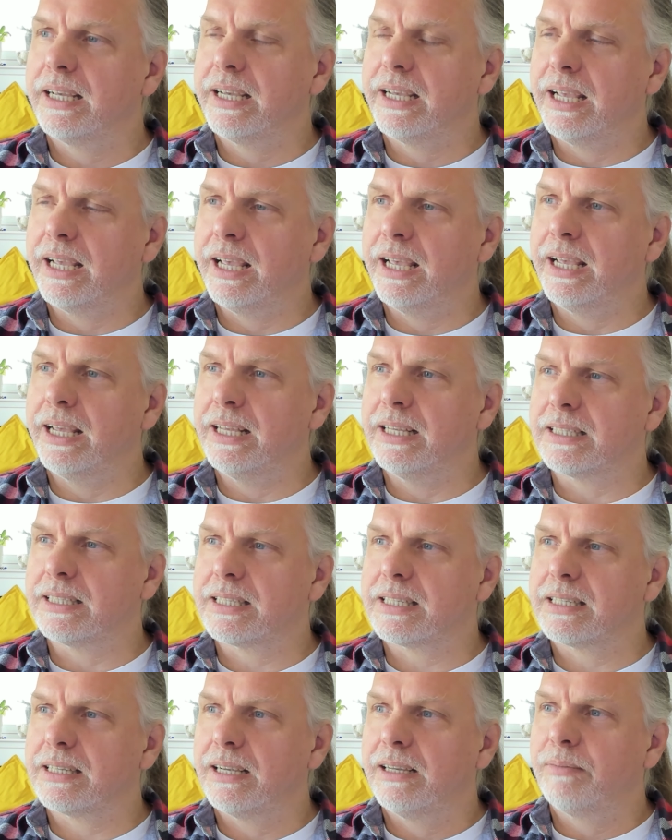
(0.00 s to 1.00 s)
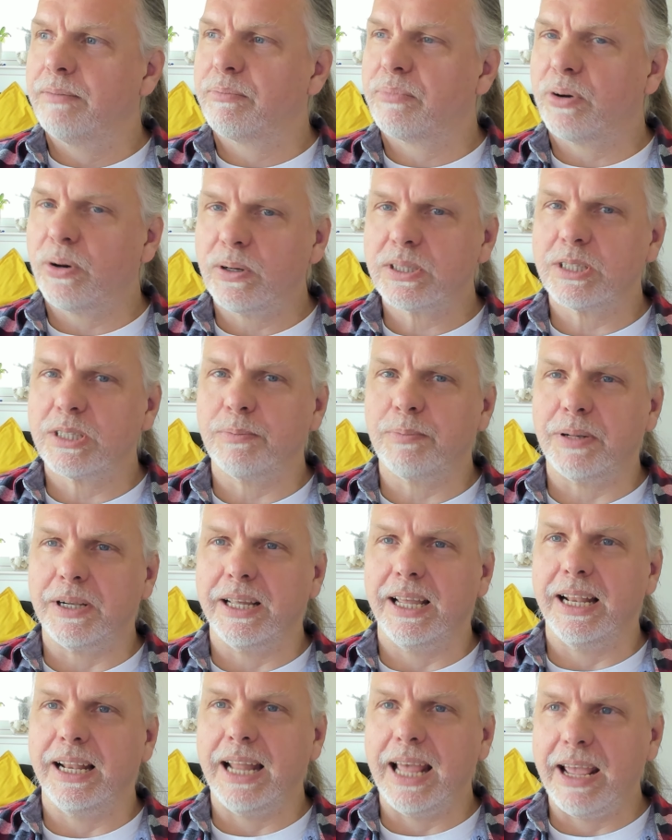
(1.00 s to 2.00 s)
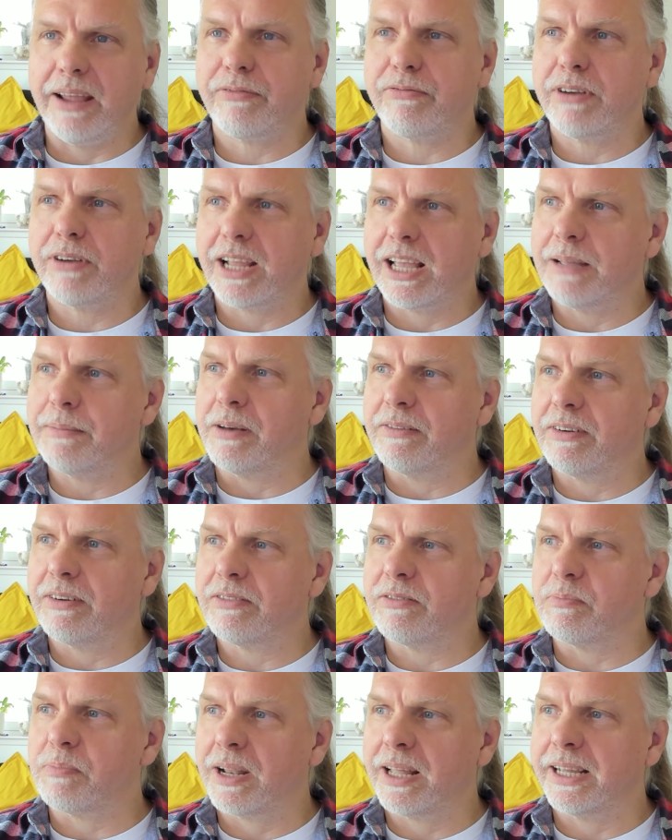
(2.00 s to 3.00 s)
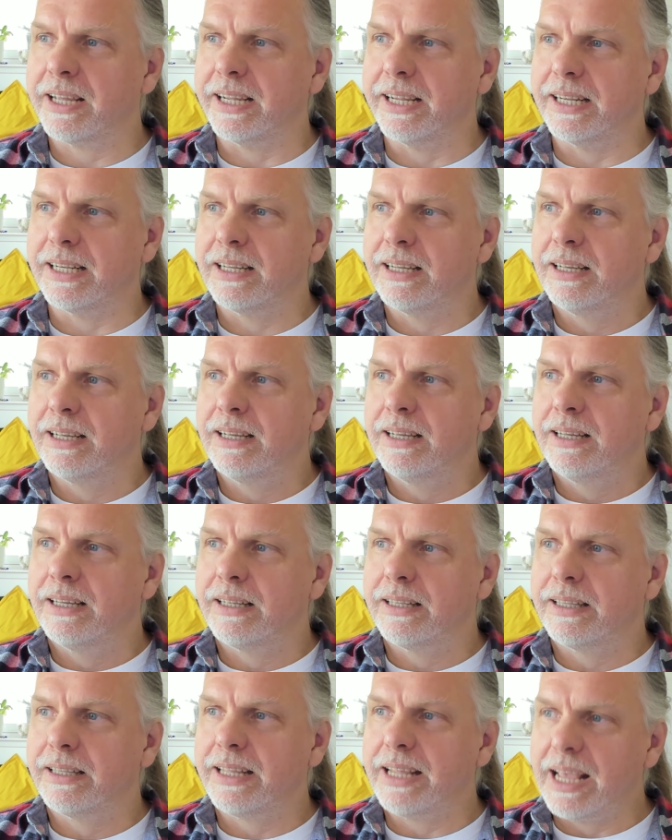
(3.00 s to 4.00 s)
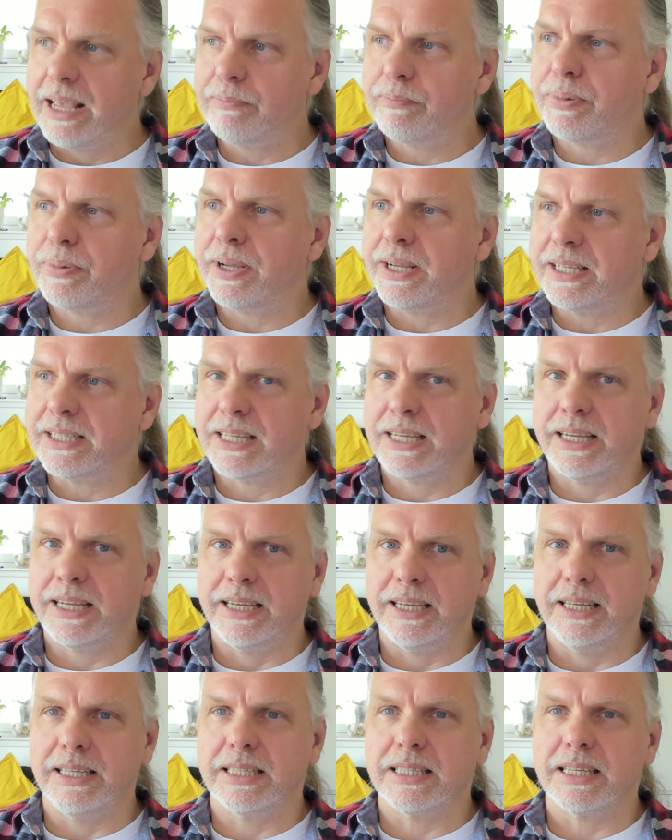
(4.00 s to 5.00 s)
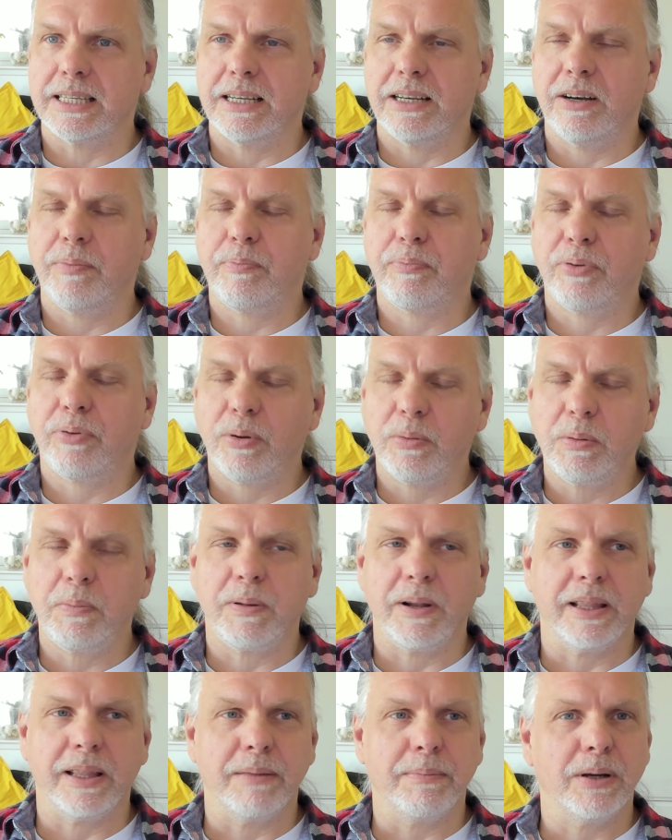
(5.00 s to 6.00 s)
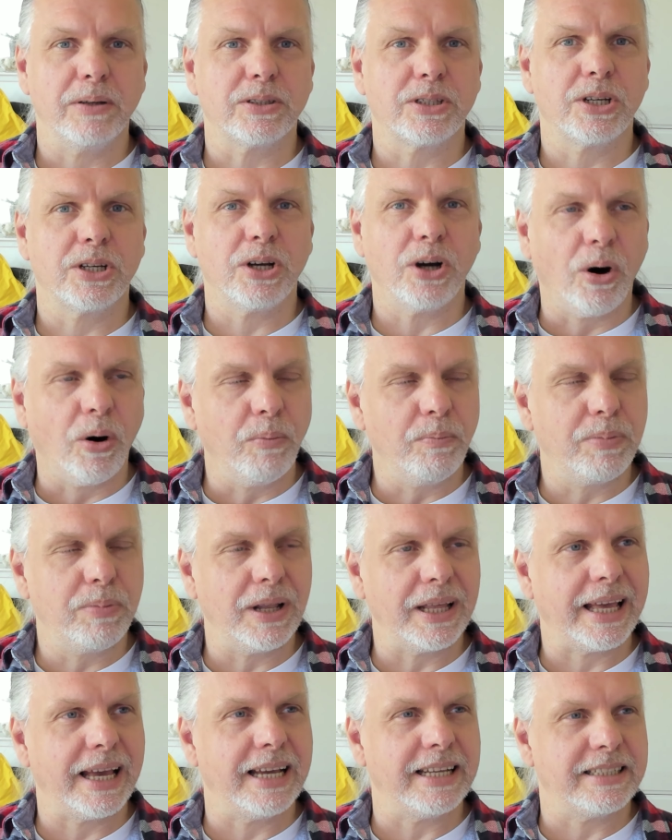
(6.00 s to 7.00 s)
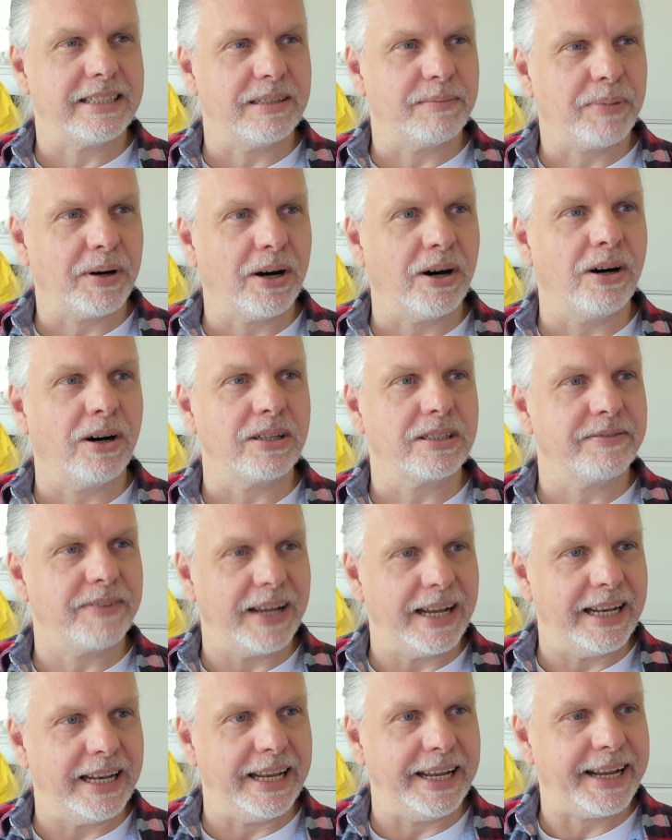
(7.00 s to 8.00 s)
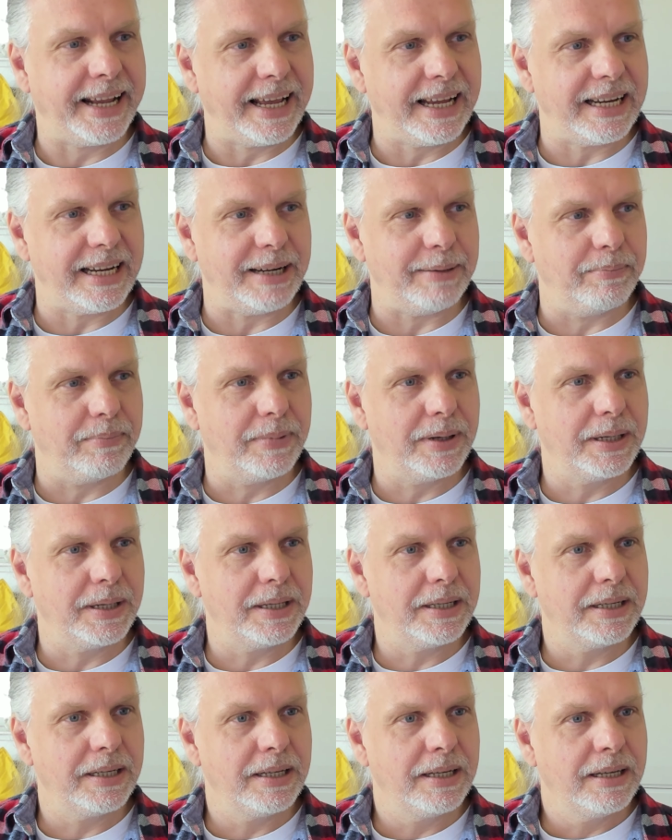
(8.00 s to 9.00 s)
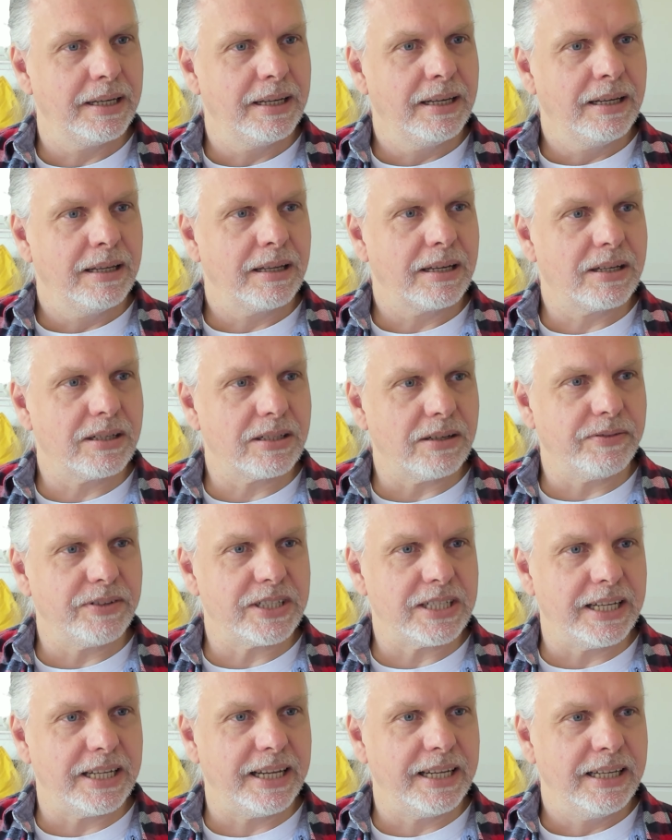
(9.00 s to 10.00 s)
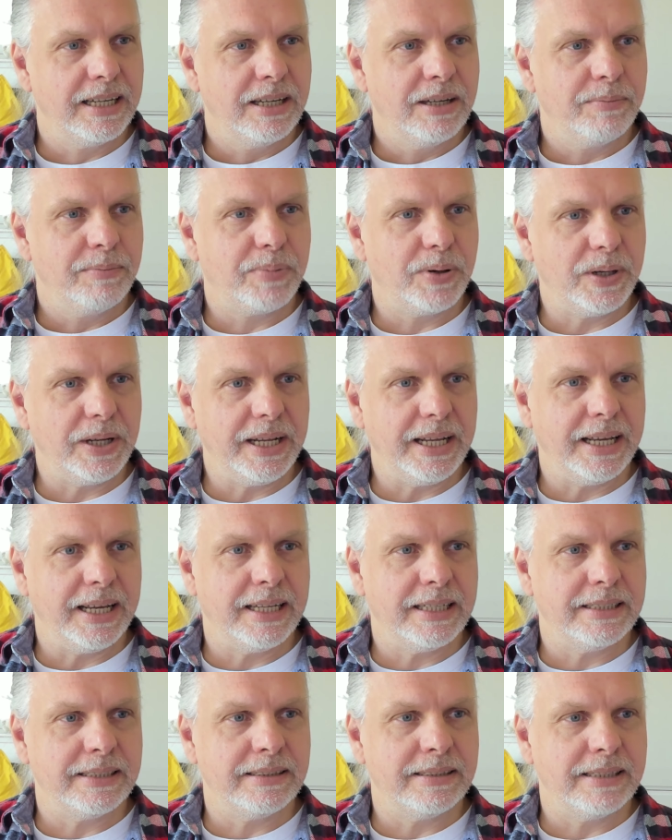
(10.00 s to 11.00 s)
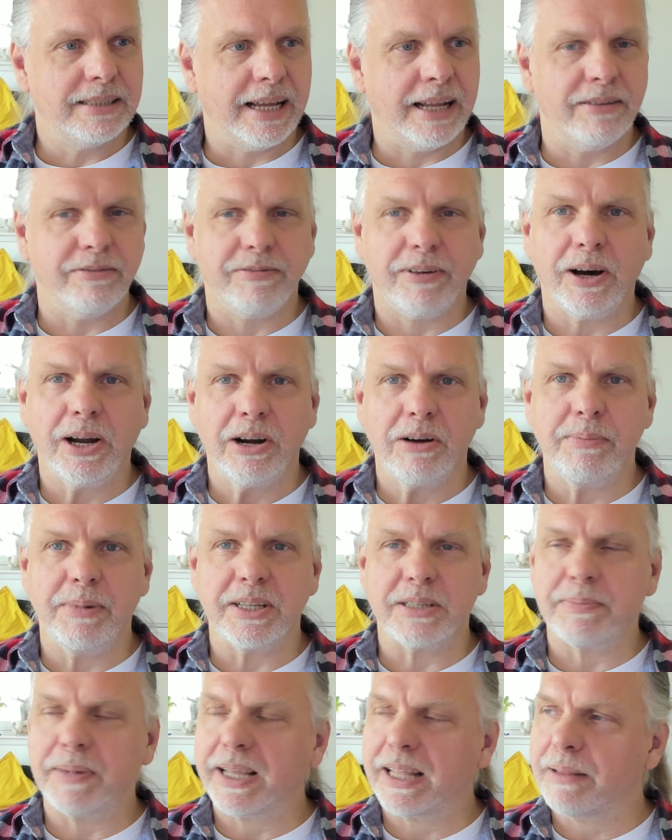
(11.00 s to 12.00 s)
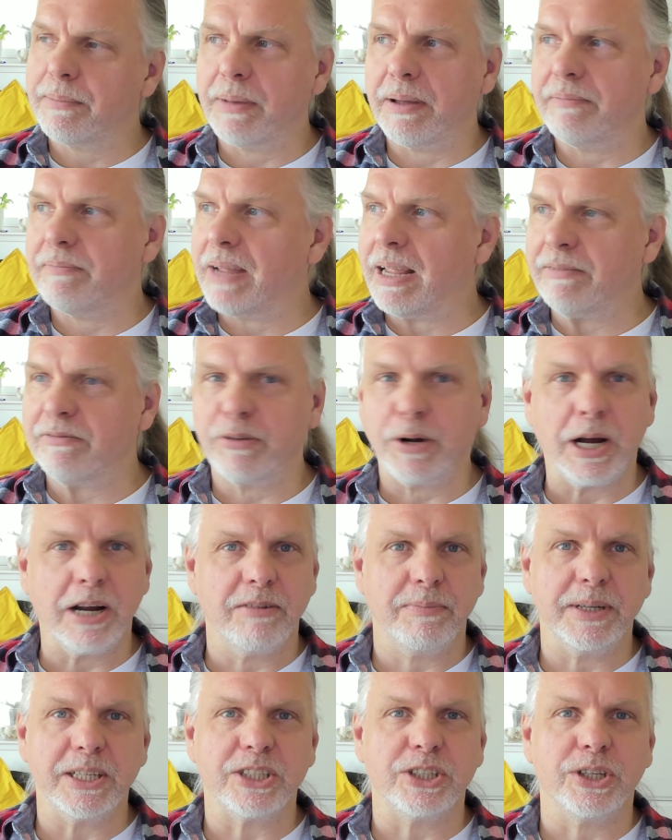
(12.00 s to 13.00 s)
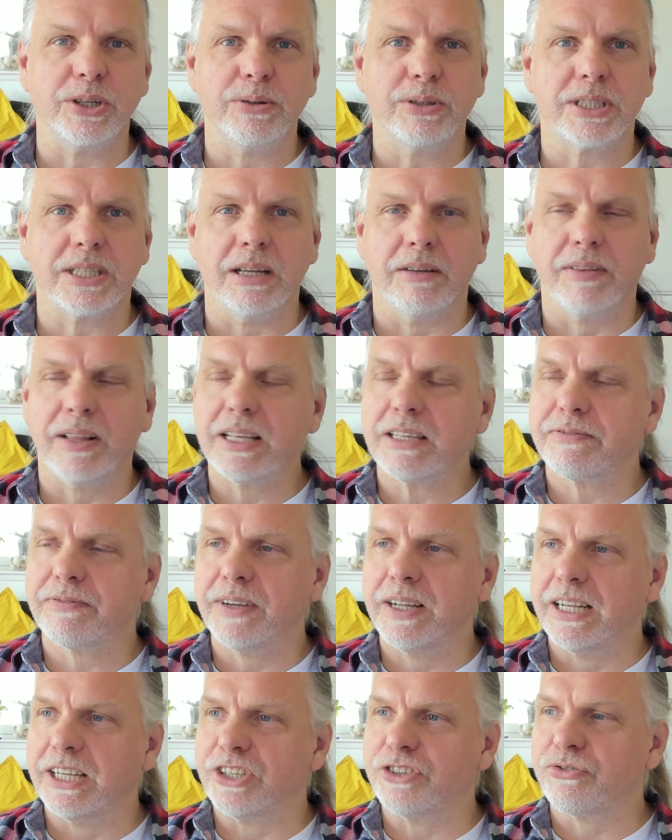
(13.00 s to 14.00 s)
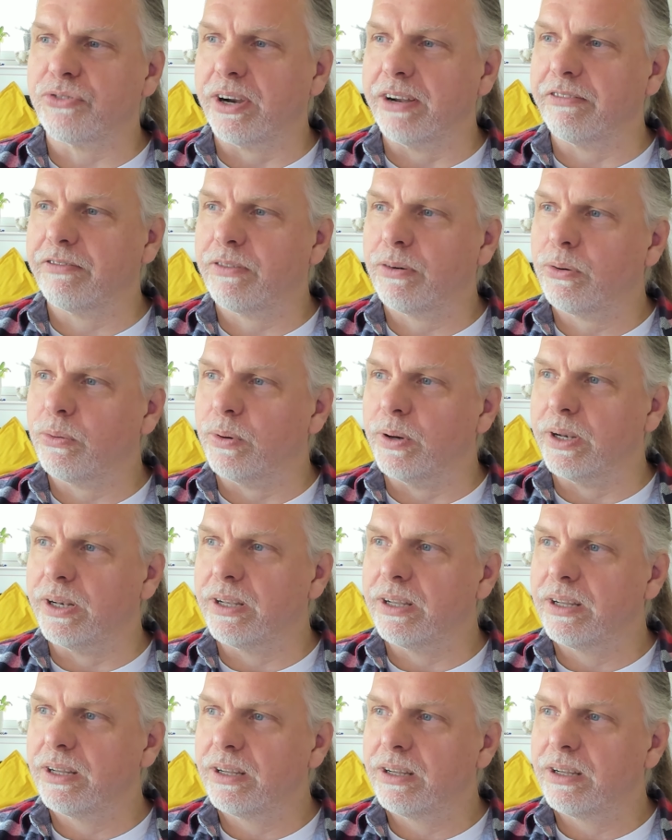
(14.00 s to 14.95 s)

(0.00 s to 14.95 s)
is possibly in every game I've ever played, the NPCs are probably the most complicated part of any game. Because obviously putting in environments, making them environments do stuff, that's fairly straightforward.